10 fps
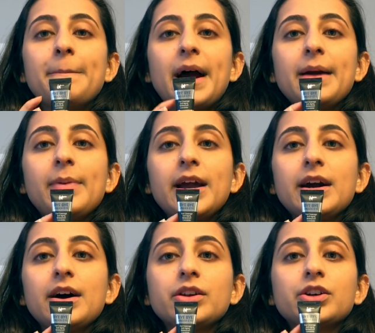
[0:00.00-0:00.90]
Bye
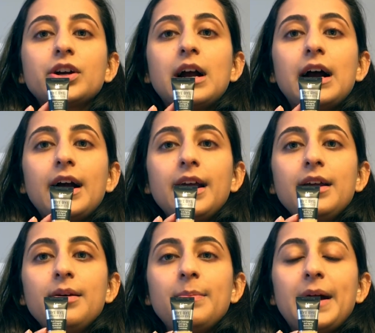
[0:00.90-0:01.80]
Bye Under
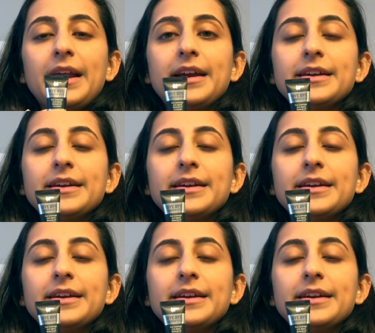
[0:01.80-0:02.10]
Eye by